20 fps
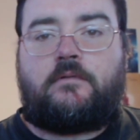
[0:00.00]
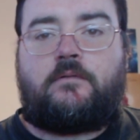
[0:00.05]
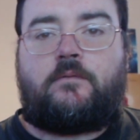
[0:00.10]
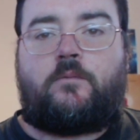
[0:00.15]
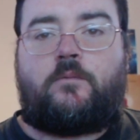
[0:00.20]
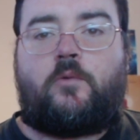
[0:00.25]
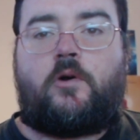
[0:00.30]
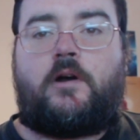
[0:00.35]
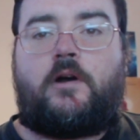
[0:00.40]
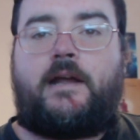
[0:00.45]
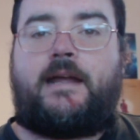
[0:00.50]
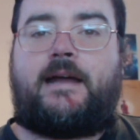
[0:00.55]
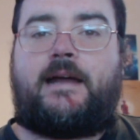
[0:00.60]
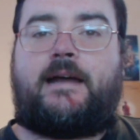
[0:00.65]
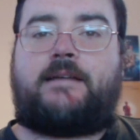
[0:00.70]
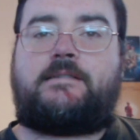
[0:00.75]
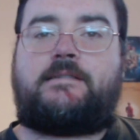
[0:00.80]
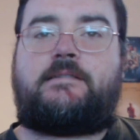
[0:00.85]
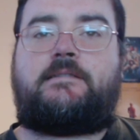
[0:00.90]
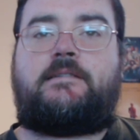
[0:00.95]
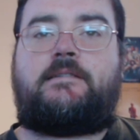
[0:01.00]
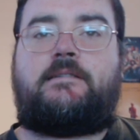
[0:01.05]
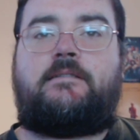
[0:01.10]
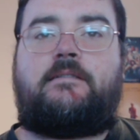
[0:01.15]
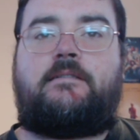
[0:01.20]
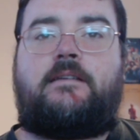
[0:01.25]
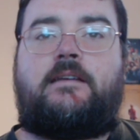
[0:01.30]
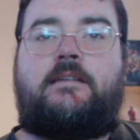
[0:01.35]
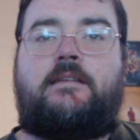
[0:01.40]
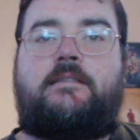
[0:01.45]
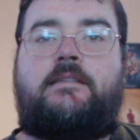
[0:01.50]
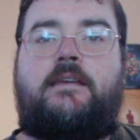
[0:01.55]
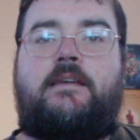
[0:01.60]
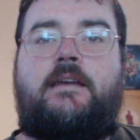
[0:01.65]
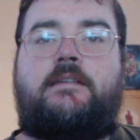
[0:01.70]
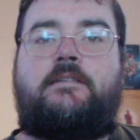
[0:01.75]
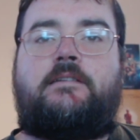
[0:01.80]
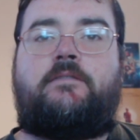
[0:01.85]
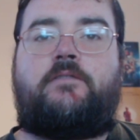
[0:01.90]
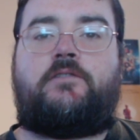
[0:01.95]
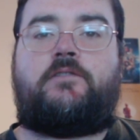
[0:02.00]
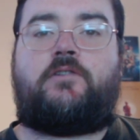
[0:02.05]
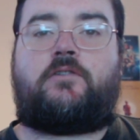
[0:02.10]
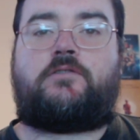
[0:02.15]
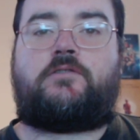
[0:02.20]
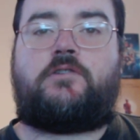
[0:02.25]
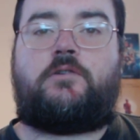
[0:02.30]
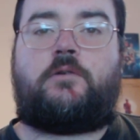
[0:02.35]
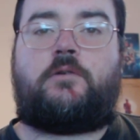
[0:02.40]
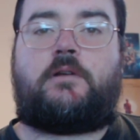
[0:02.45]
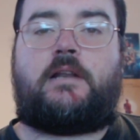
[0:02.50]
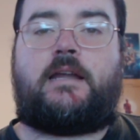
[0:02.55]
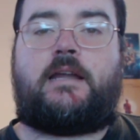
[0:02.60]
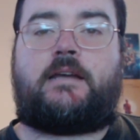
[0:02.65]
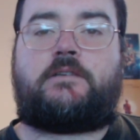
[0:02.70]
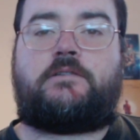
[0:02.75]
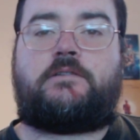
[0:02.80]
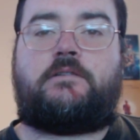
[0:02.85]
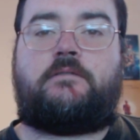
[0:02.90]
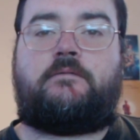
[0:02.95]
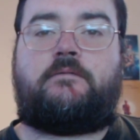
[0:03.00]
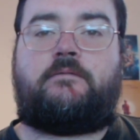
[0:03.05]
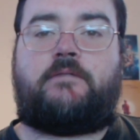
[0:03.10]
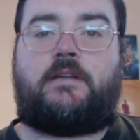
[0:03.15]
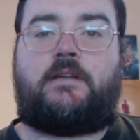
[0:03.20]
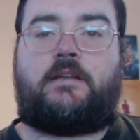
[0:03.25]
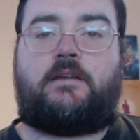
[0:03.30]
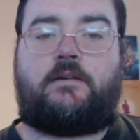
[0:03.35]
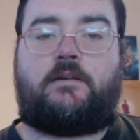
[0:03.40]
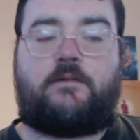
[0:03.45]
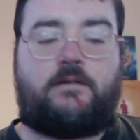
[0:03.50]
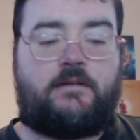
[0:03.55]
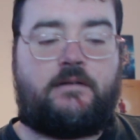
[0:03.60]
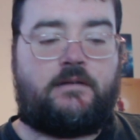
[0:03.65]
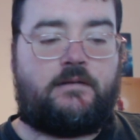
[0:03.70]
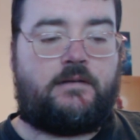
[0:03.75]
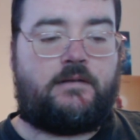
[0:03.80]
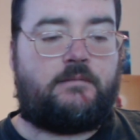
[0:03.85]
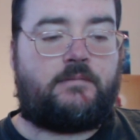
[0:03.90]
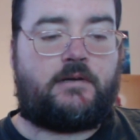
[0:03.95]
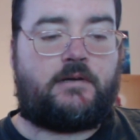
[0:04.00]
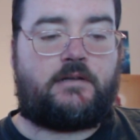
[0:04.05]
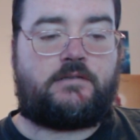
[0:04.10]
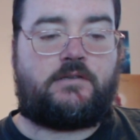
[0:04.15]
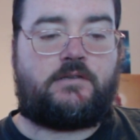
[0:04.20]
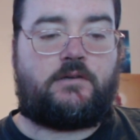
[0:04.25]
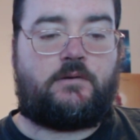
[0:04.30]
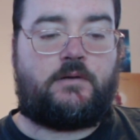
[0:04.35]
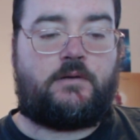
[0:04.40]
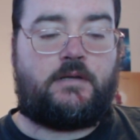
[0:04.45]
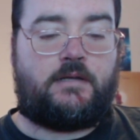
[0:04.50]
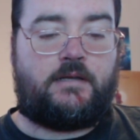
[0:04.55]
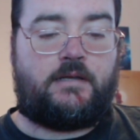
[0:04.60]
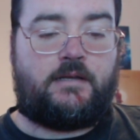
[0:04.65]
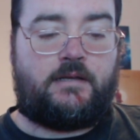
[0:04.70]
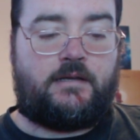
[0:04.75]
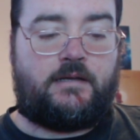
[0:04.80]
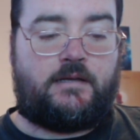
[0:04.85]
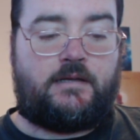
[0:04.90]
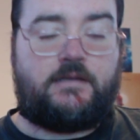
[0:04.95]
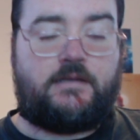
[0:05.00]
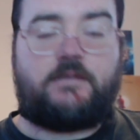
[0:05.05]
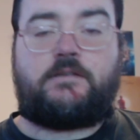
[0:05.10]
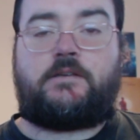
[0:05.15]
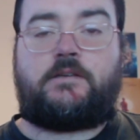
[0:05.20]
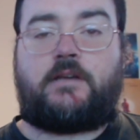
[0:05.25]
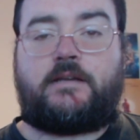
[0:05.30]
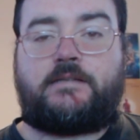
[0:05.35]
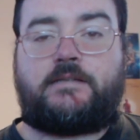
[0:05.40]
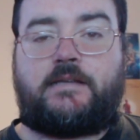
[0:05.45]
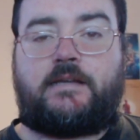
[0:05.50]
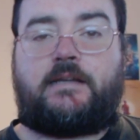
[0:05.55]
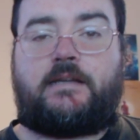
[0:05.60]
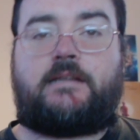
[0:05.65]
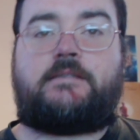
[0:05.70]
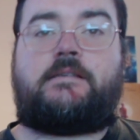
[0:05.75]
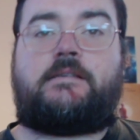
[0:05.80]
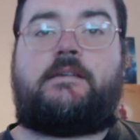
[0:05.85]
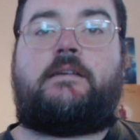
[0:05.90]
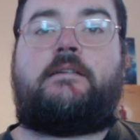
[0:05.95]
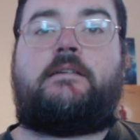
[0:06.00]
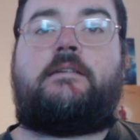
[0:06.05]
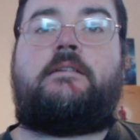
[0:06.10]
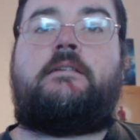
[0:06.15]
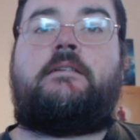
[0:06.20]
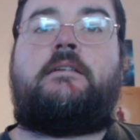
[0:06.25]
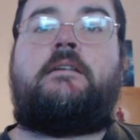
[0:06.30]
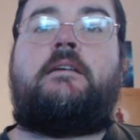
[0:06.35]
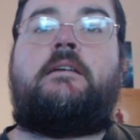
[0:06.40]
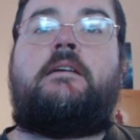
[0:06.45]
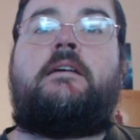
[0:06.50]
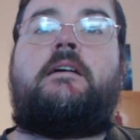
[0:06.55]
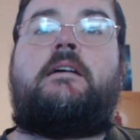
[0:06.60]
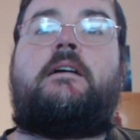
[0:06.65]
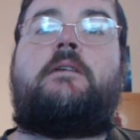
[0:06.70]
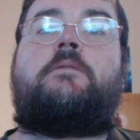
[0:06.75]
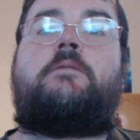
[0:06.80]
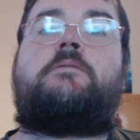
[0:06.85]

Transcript: what I asked at the end of the Doctor Who collection video, part 2. So you guys take it easy. I will